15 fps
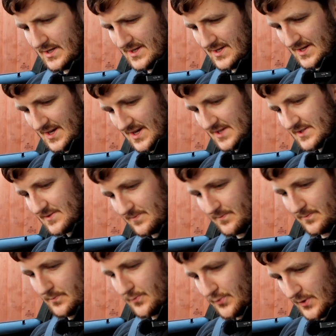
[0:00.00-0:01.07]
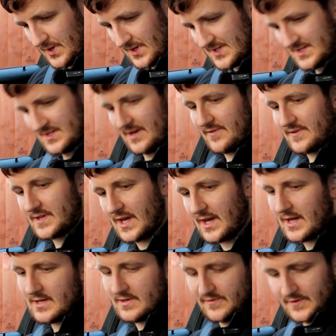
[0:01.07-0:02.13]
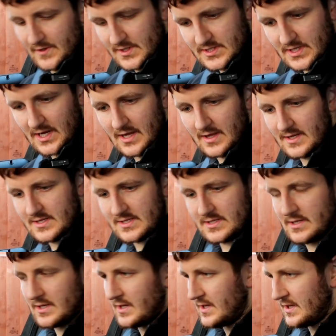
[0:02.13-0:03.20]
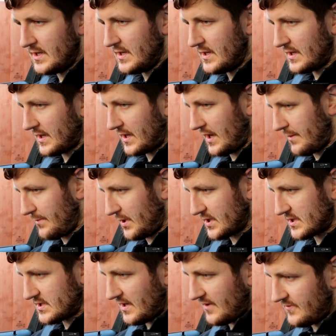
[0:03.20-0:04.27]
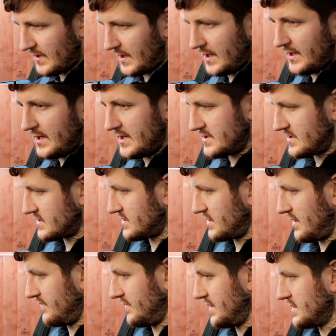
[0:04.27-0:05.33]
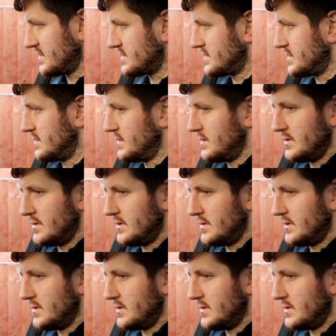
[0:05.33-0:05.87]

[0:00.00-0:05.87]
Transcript: It's pretty stiff to get it into first gear. This gearbox definitely needs a service.